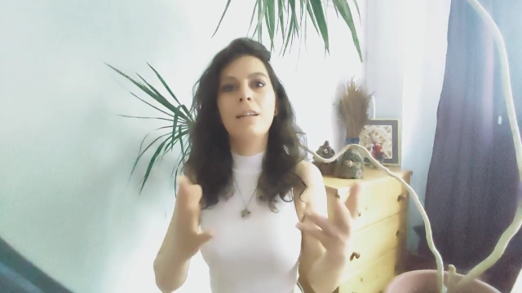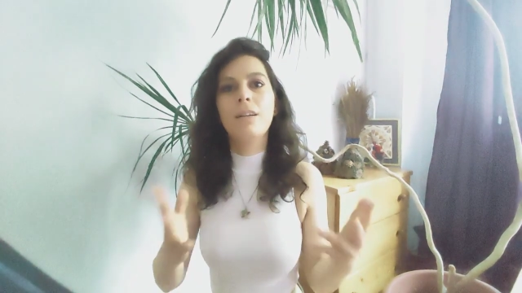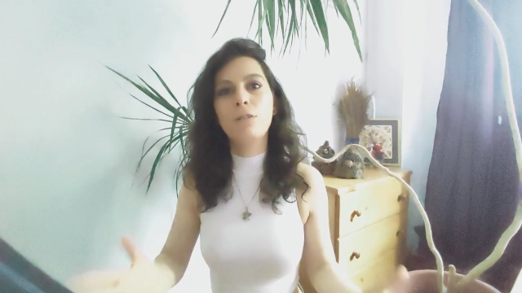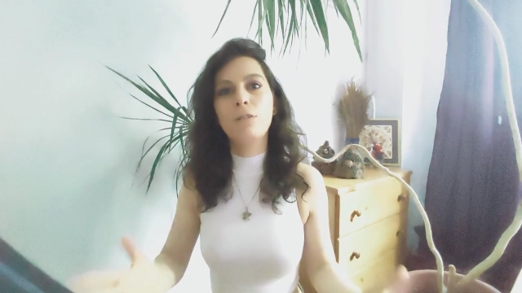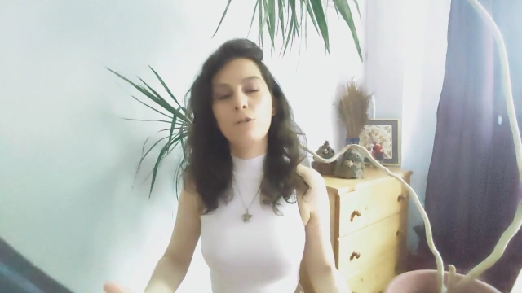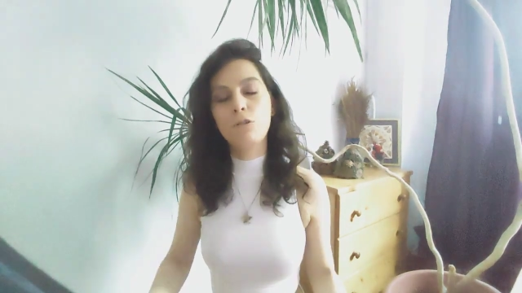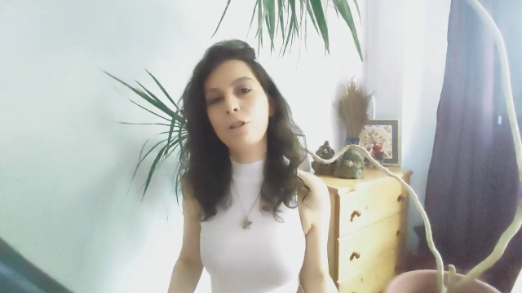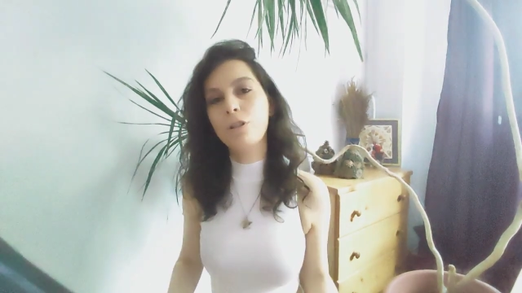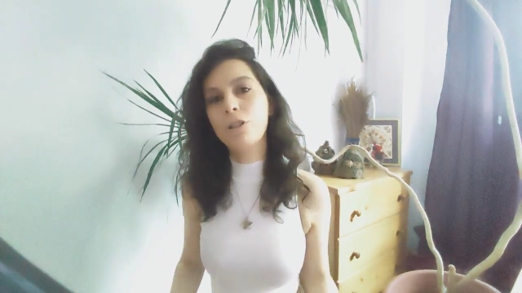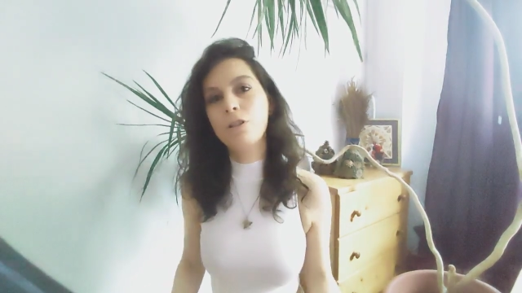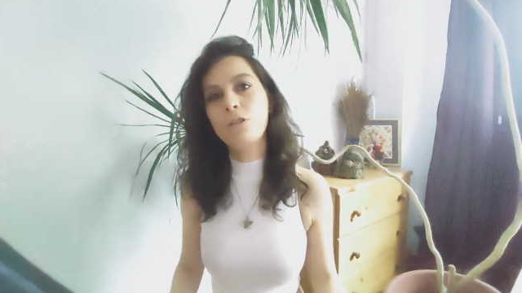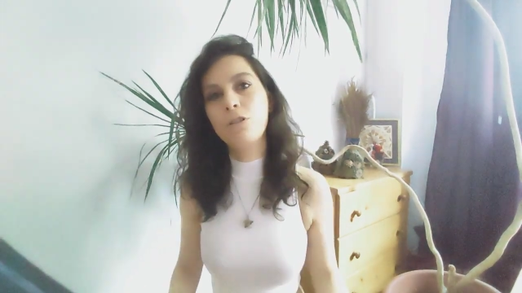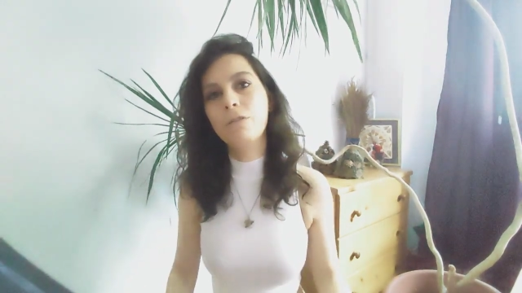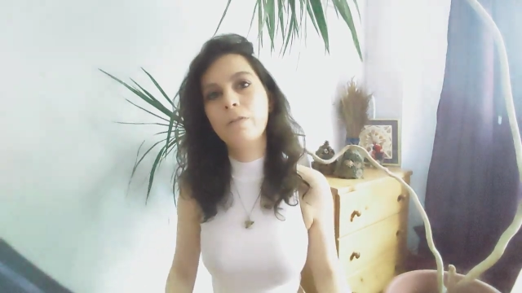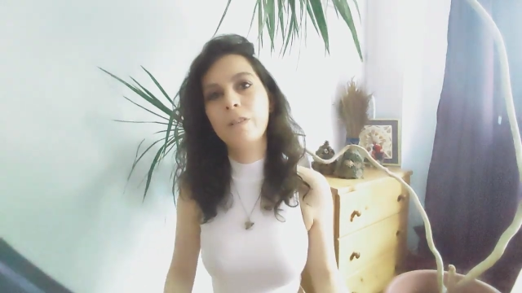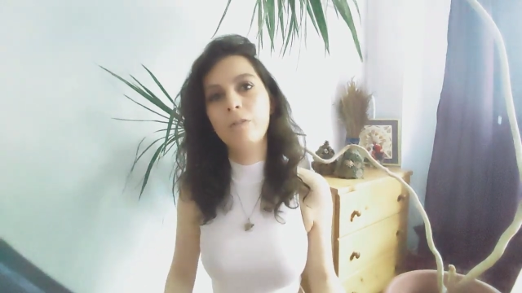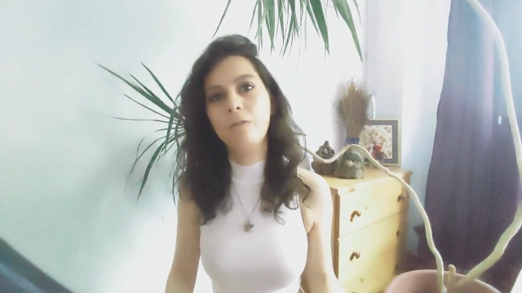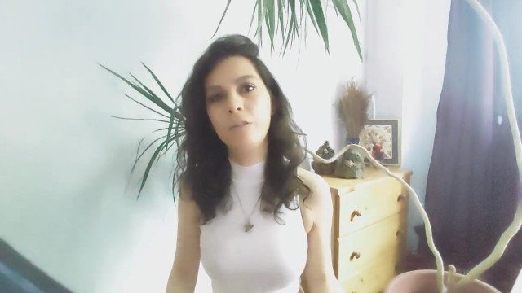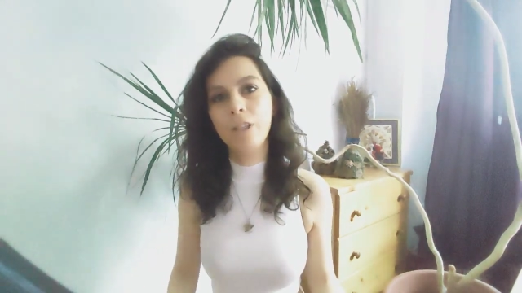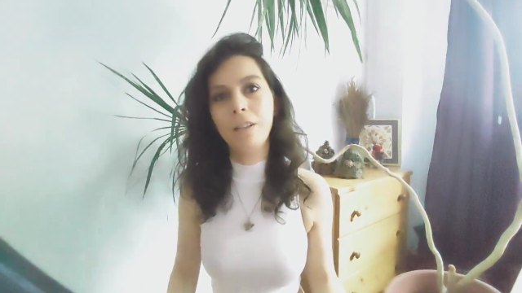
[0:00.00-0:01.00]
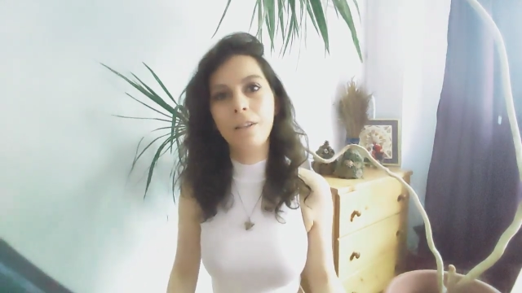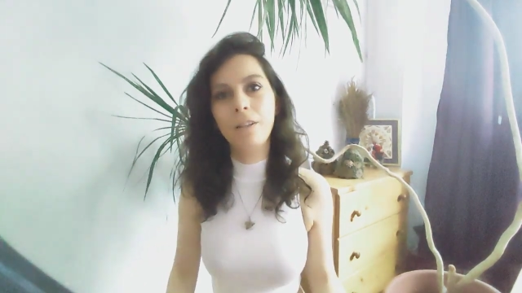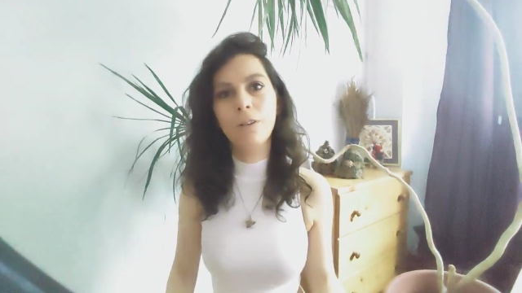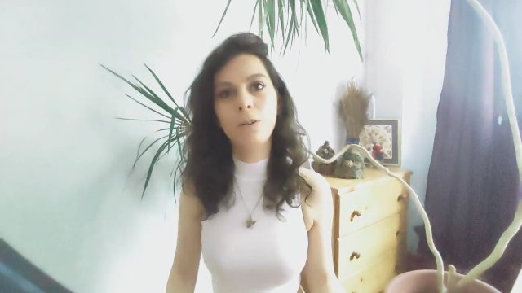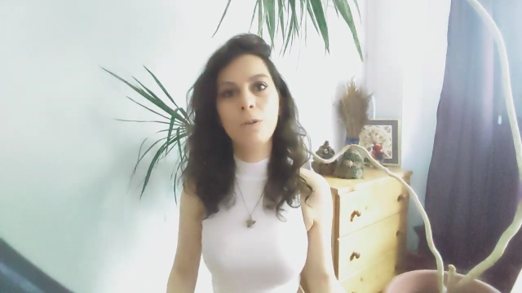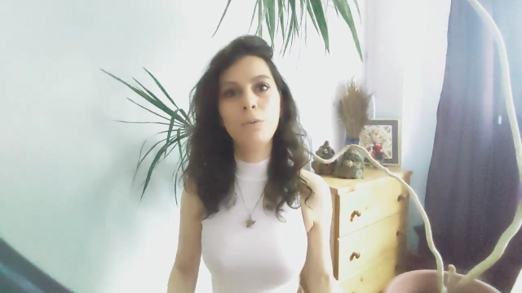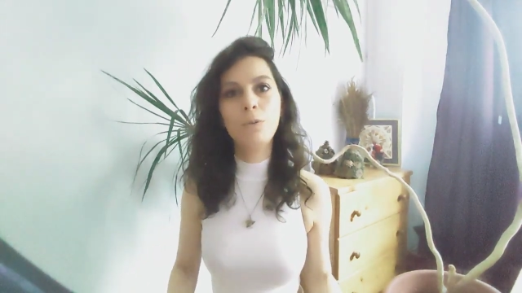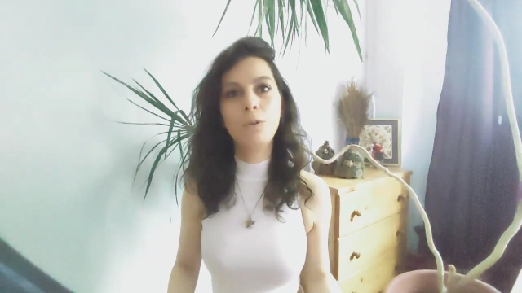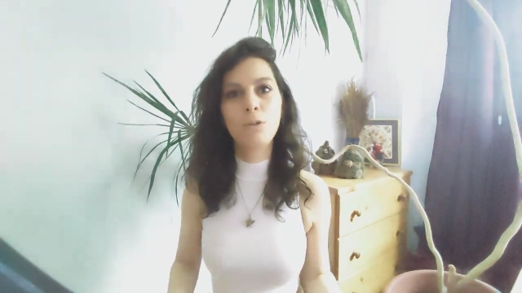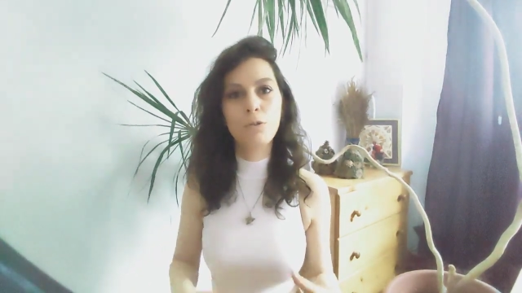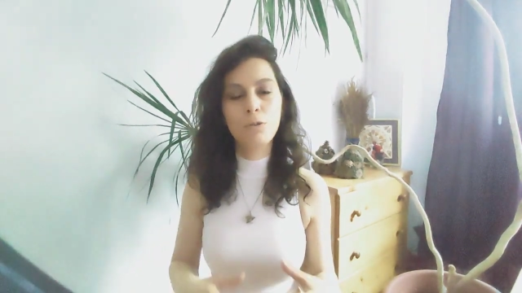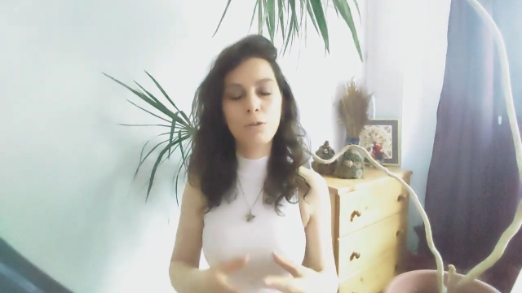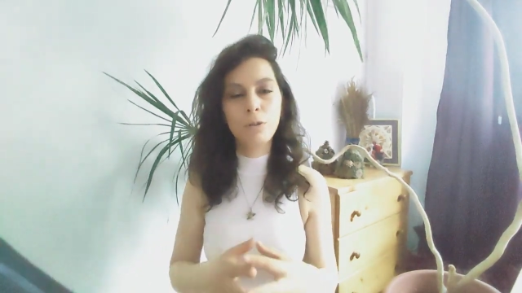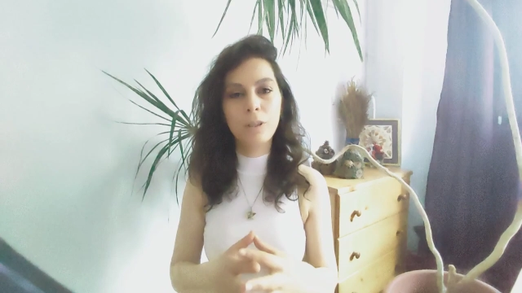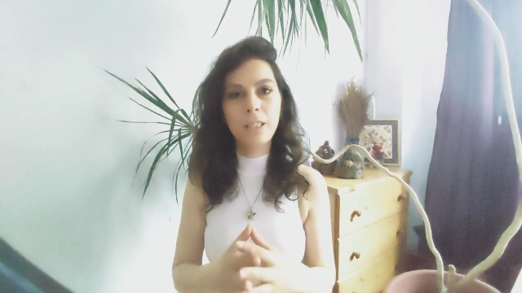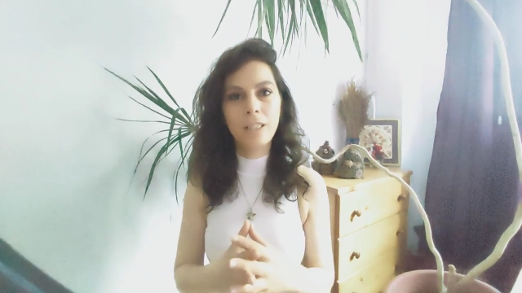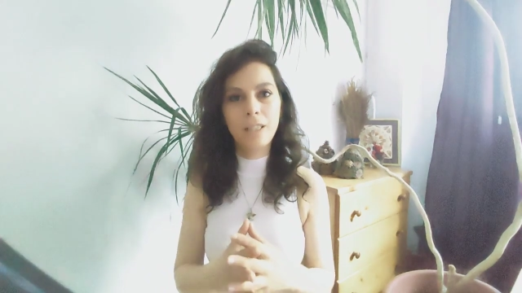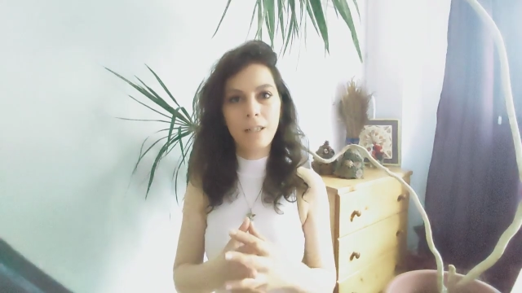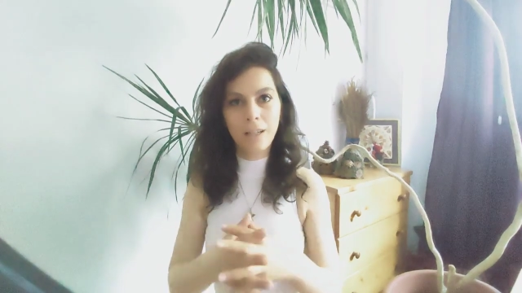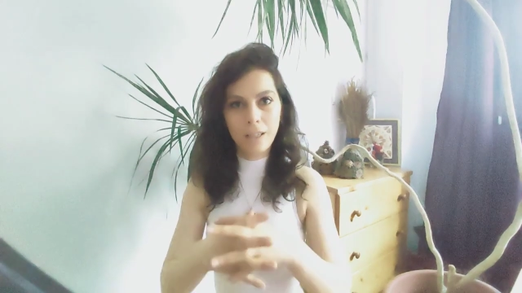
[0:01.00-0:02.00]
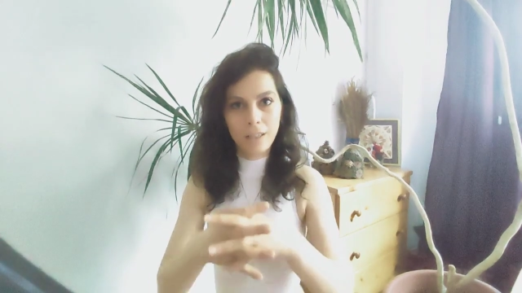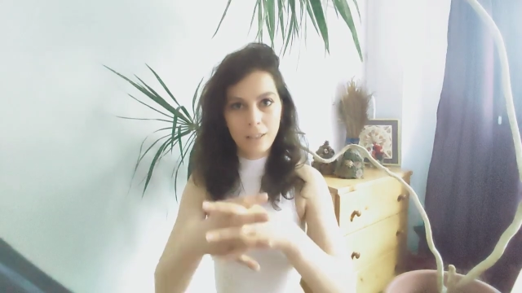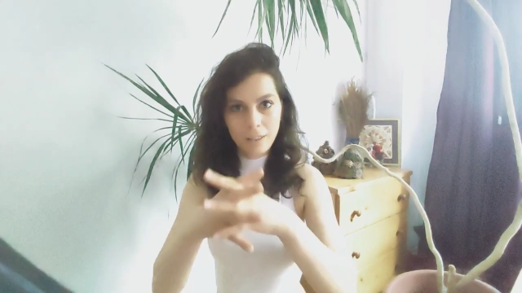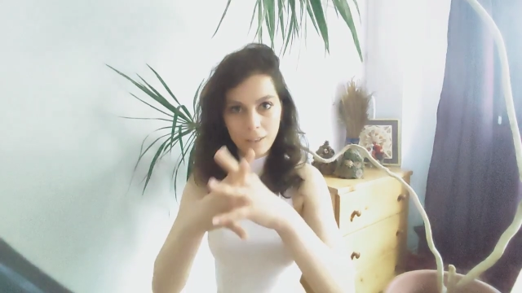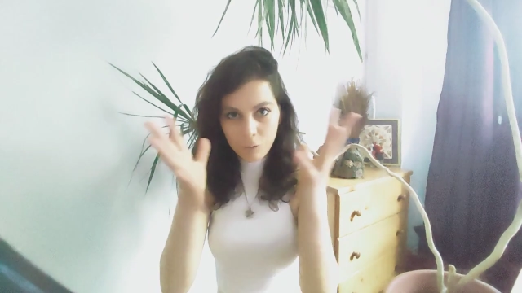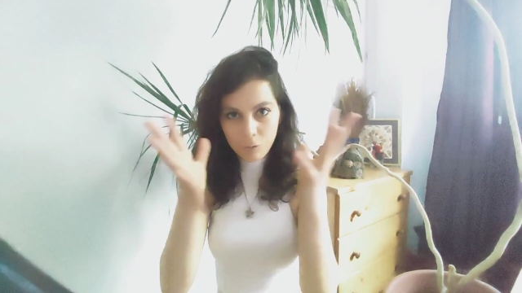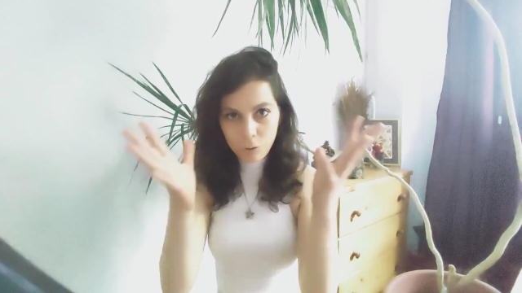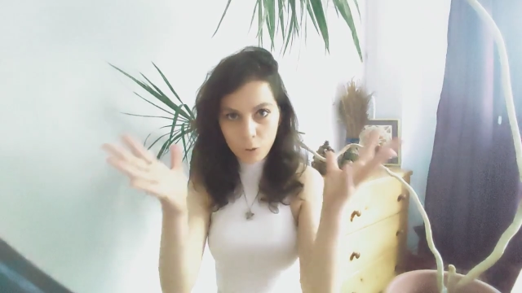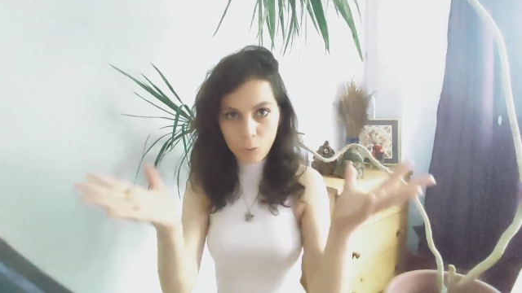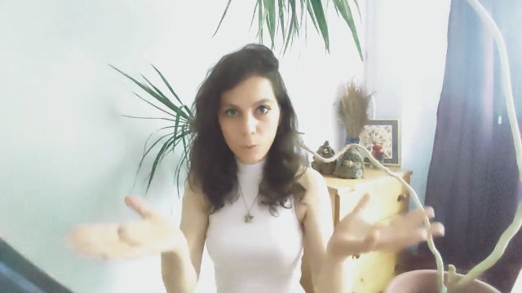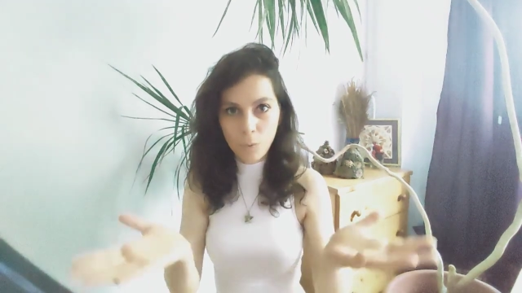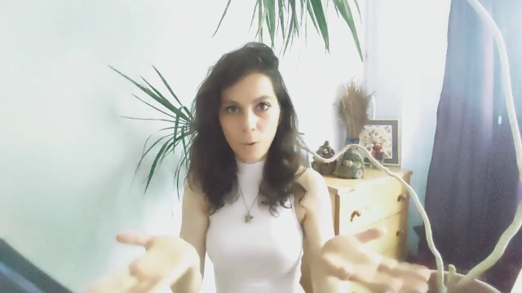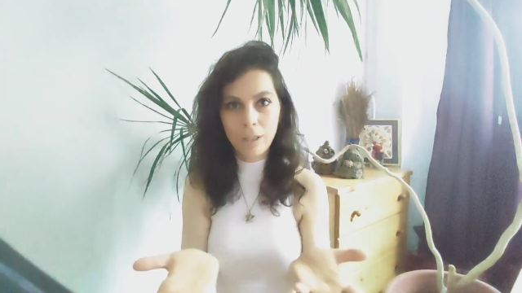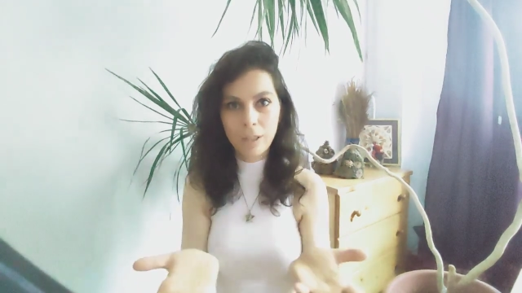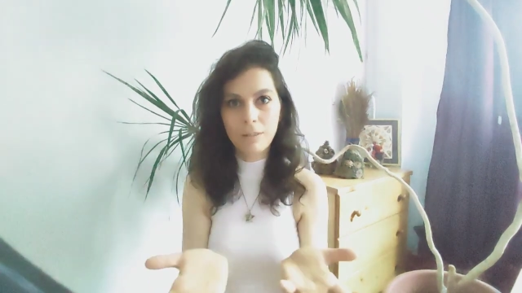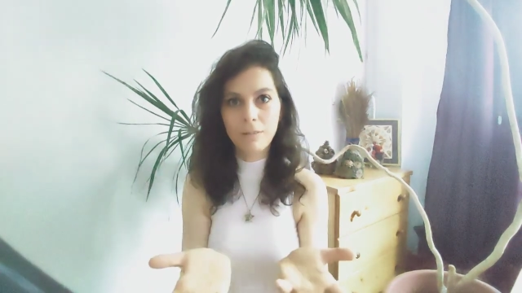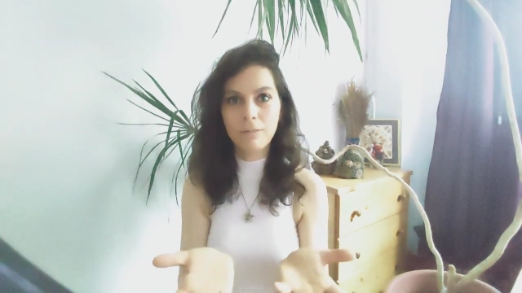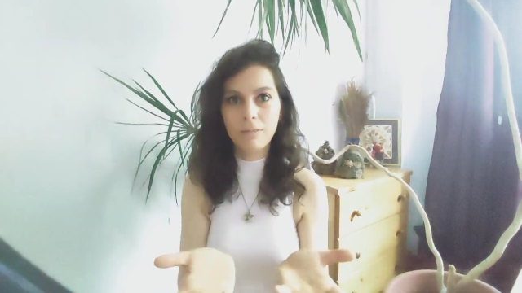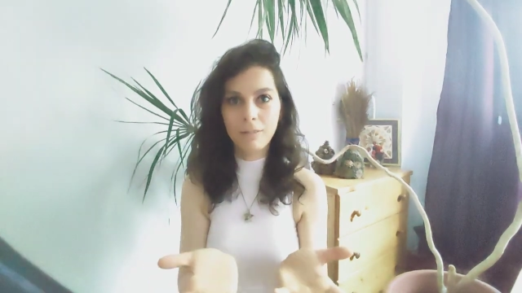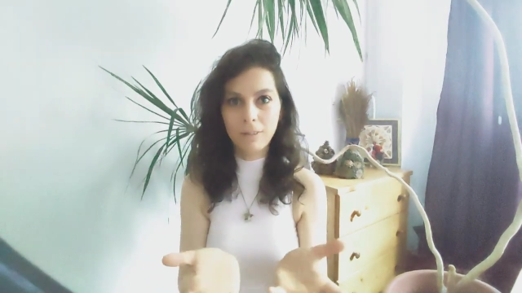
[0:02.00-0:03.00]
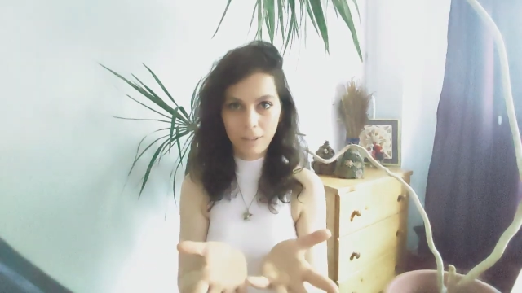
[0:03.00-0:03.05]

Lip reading: Now, the structure of the video, usually I give you what